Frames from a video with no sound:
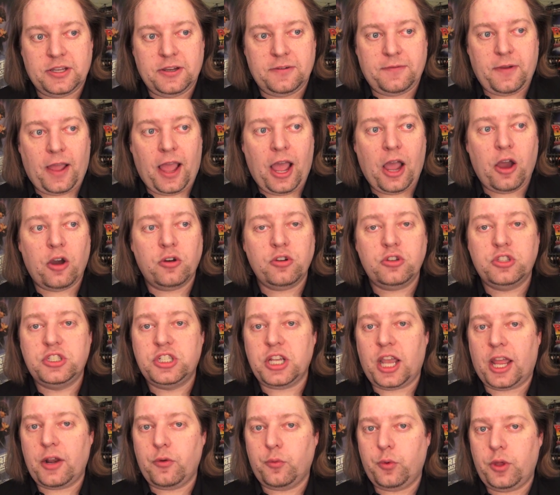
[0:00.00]
of how
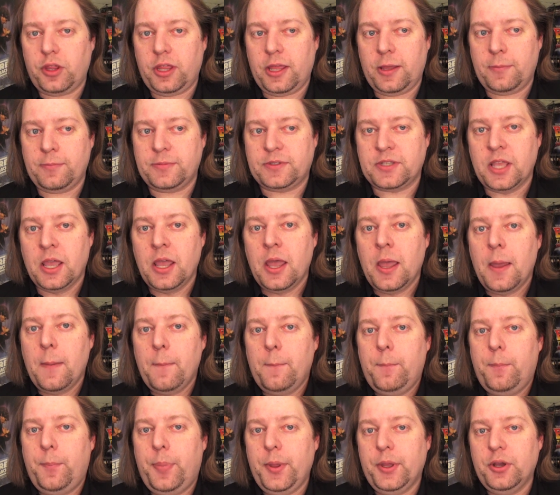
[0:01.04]
John Williams
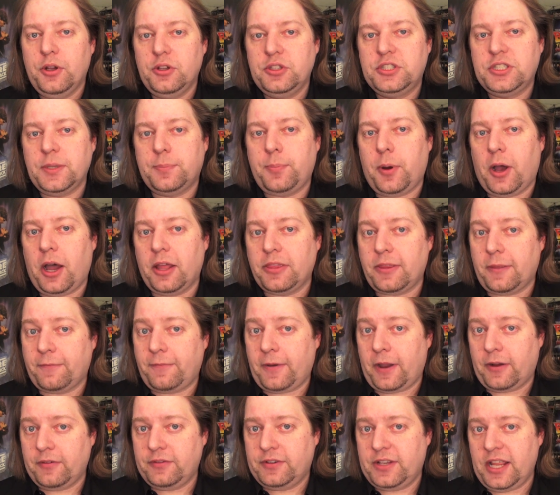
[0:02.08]
builds upon the
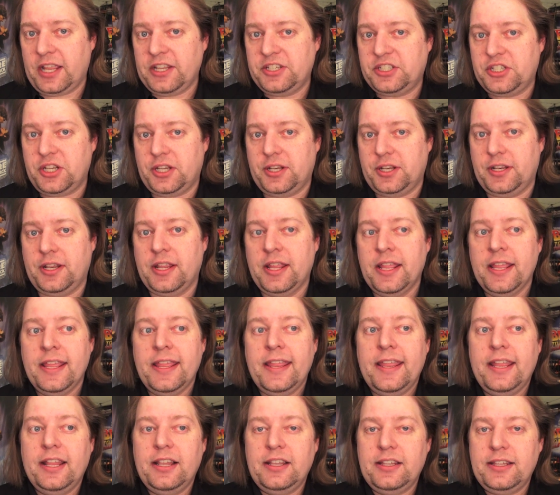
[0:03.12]
foundation
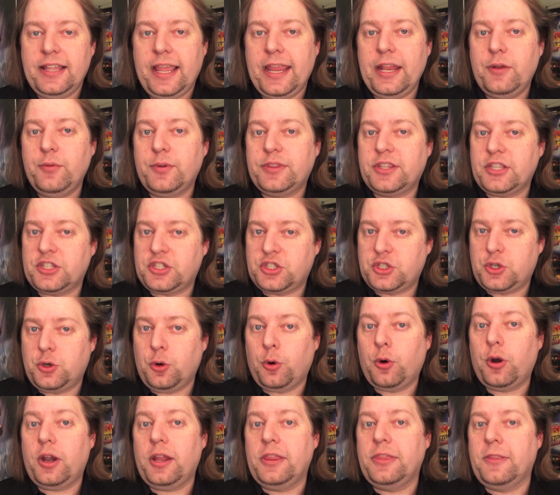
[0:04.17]
he laid with the
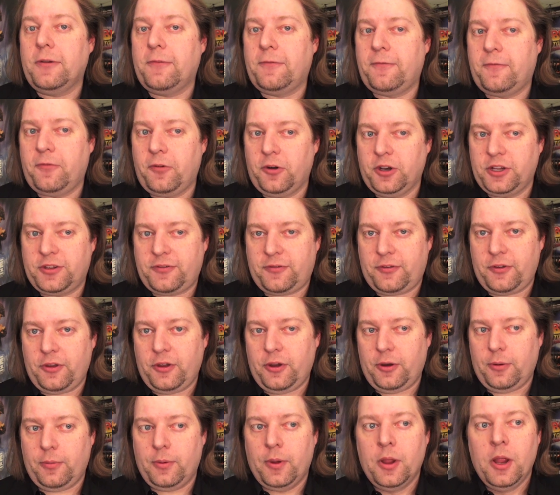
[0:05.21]
score in the first
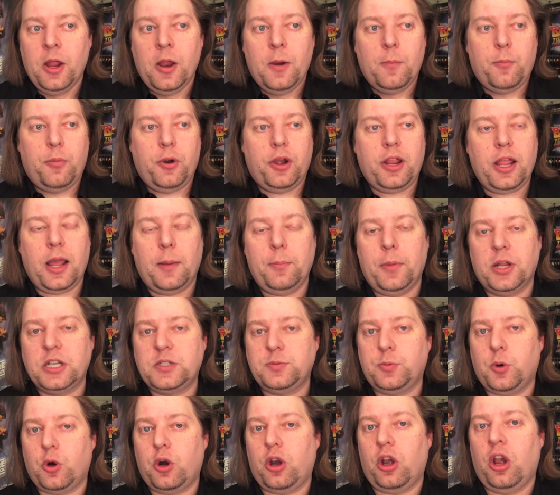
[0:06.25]
film, bringing a
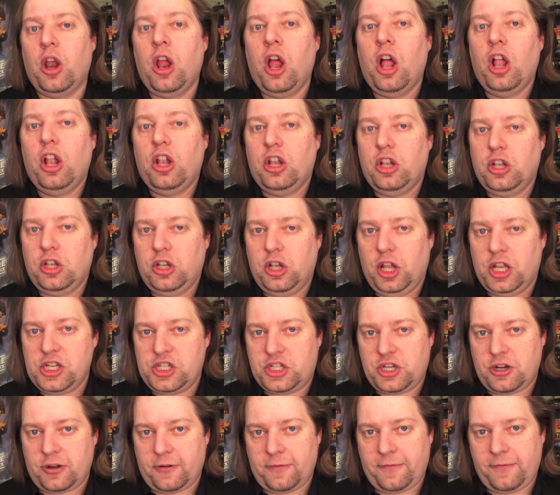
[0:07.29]
much more
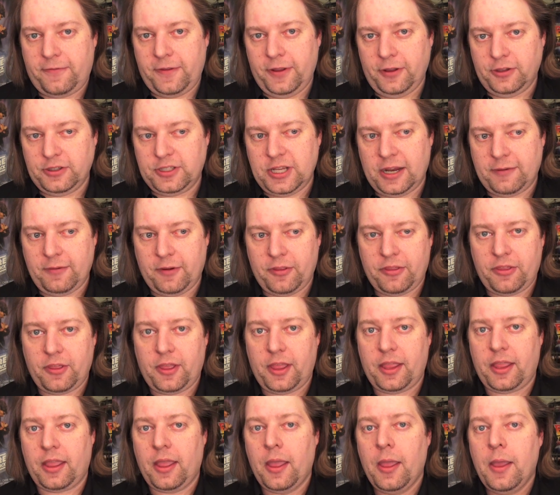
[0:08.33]
lusher feel to
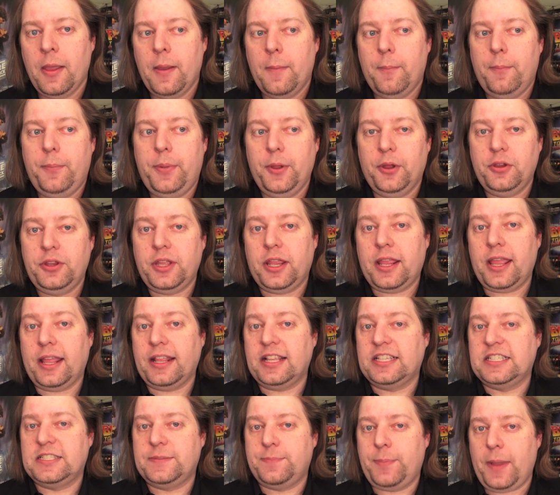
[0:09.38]
everything, building and
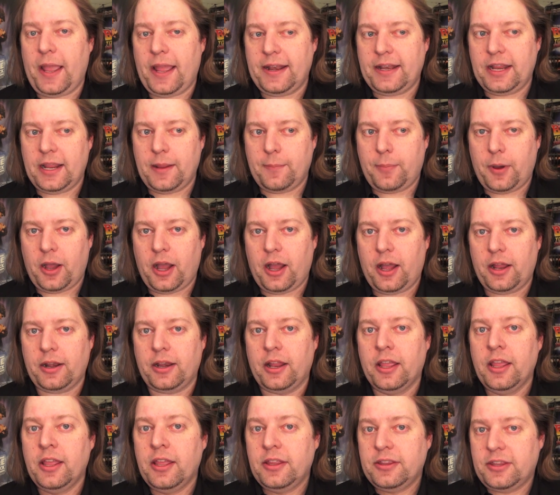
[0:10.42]
expanding
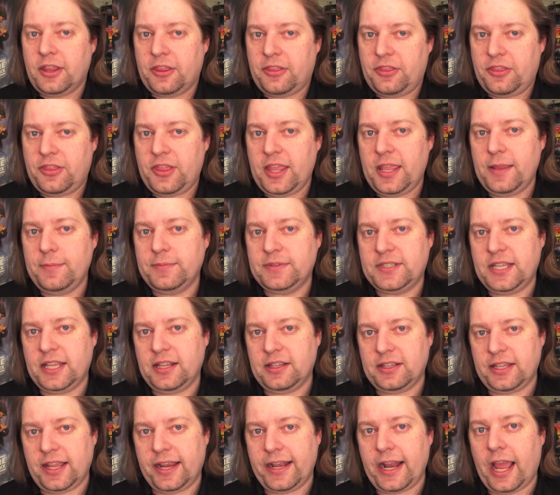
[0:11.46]
upon the themes he
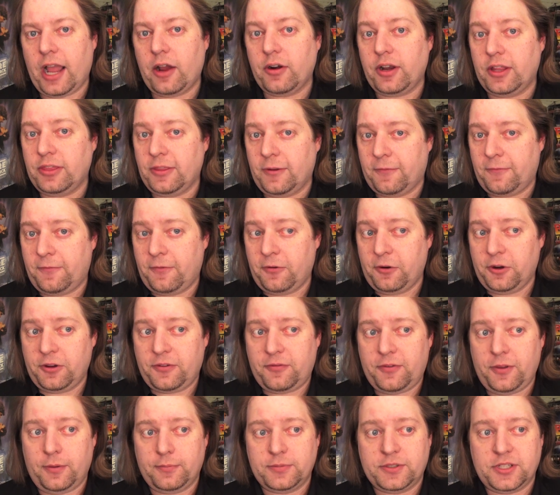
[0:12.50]
laid out in the
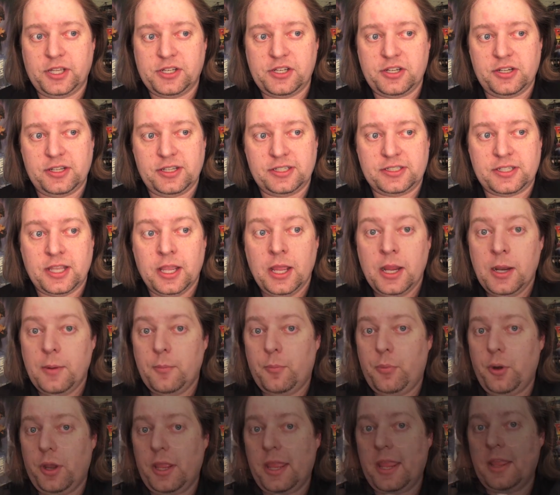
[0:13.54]
first film, such as
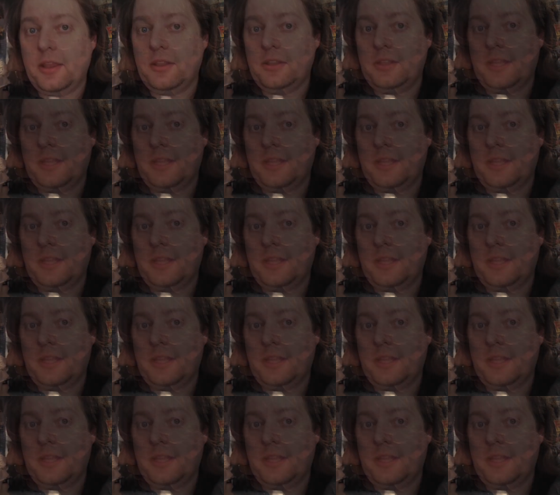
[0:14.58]
bringing